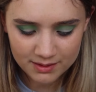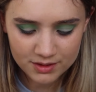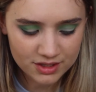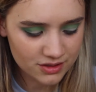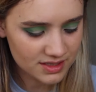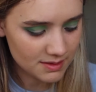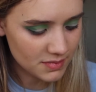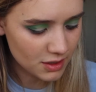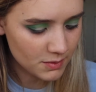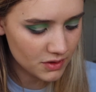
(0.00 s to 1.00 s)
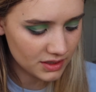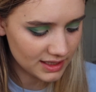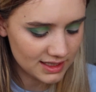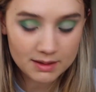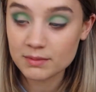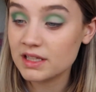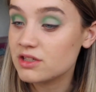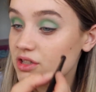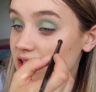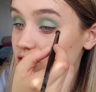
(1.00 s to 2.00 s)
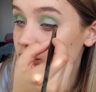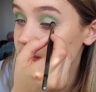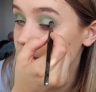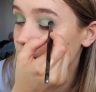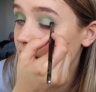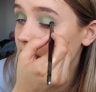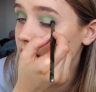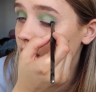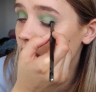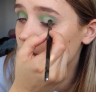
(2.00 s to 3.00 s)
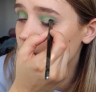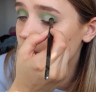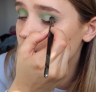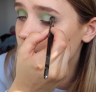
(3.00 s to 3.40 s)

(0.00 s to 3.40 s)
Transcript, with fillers: I'm going to do the same thing on my other lid. I'm literally just packing that on